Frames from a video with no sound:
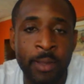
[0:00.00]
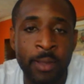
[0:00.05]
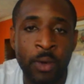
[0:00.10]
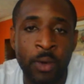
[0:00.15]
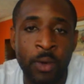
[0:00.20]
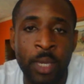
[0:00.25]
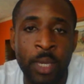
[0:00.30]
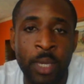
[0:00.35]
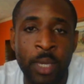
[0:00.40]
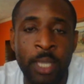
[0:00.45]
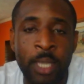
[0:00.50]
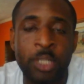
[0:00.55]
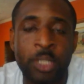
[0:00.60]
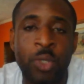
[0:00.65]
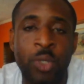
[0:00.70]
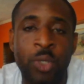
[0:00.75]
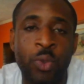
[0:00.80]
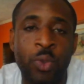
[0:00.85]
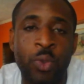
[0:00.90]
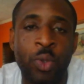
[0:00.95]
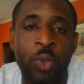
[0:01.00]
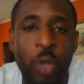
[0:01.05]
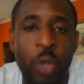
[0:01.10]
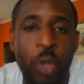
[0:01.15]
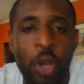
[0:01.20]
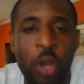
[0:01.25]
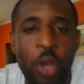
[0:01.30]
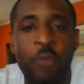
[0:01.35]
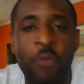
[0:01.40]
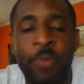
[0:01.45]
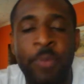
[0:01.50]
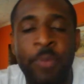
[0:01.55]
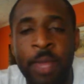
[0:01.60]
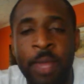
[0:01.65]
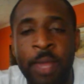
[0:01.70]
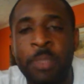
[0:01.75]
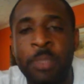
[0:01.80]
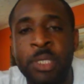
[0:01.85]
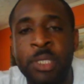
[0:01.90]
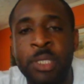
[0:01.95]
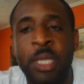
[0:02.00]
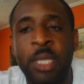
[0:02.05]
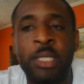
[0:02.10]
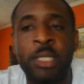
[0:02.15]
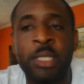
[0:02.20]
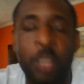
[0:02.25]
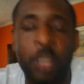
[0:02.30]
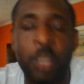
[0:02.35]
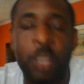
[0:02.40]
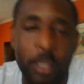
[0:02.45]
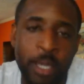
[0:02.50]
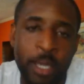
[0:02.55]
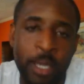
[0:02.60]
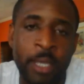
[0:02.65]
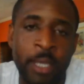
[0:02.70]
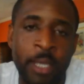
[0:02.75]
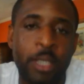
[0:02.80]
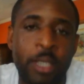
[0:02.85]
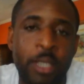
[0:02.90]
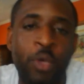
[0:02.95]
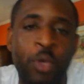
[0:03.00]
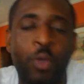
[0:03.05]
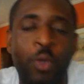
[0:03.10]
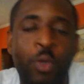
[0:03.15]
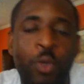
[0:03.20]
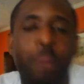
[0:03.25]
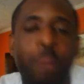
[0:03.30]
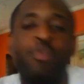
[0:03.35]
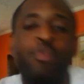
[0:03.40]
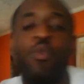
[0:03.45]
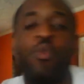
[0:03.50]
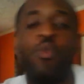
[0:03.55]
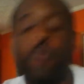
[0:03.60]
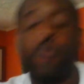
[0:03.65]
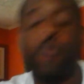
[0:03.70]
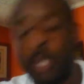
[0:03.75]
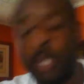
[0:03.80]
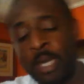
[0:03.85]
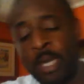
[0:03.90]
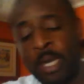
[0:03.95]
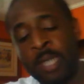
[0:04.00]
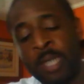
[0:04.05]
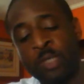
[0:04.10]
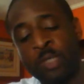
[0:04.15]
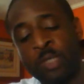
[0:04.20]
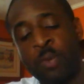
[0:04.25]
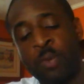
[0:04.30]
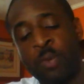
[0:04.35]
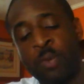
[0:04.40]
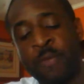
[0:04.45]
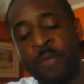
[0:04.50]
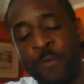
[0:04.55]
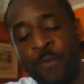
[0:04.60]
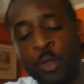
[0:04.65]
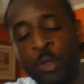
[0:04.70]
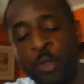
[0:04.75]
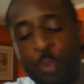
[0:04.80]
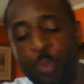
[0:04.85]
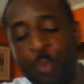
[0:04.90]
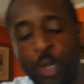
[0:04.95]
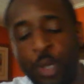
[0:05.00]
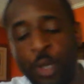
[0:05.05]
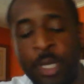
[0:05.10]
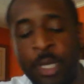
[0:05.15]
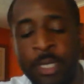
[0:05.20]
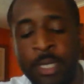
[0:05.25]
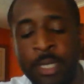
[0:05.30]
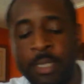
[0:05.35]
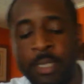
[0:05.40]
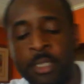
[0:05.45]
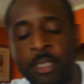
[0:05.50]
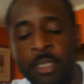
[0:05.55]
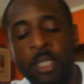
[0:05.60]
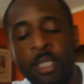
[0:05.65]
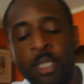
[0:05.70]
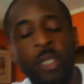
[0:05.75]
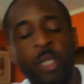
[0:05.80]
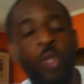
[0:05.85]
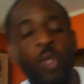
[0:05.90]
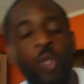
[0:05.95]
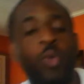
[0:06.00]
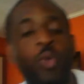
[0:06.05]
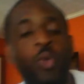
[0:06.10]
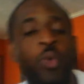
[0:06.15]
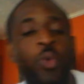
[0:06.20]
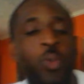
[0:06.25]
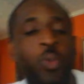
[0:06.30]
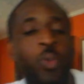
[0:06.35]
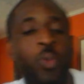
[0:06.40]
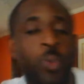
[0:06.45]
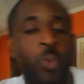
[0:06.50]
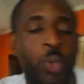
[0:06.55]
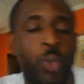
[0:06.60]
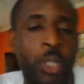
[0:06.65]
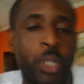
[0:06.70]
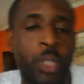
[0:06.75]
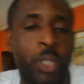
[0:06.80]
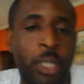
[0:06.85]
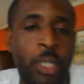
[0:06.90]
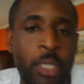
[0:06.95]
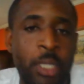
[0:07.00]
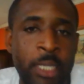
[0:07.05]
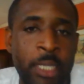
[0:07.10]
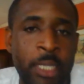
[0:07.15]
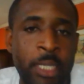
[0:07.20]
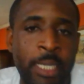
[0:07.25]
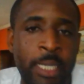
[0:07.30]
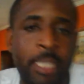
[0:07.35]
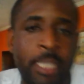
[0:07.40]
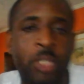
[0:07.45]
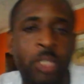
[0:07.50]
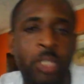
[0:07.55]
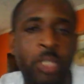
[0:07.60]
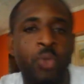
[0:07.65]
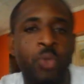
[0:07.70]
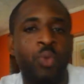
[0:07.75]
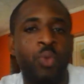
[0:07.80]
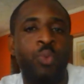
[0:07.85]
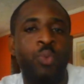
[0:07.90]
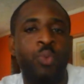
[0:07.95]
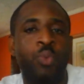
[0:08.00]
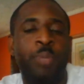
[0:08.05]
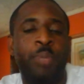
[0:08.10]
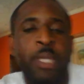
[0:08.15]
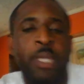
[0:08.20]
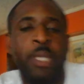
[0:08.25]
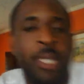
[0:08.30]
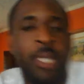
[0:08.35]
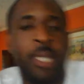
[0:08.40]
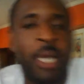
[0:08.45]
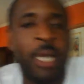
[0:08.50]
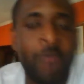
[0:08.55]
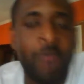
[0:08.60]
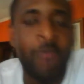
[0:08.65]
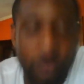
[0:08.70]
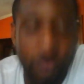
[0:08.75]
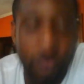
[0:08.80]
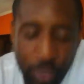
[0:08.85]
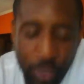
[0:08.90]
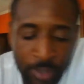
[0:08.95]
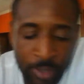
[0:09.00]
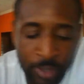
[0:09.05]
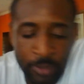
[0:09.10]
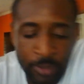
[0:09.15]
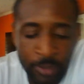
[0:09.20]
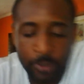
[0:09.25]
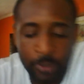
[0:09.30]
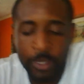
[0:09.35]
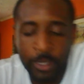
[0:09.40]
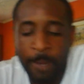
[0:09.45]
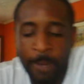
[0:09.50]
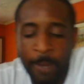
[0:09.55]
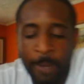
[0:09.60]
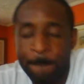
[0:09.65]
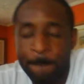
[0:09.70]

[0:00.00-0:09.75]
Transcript: Okay, and so you learn from their mistakes and you improve. And so my first point is you would need to be an avid reader. Okay,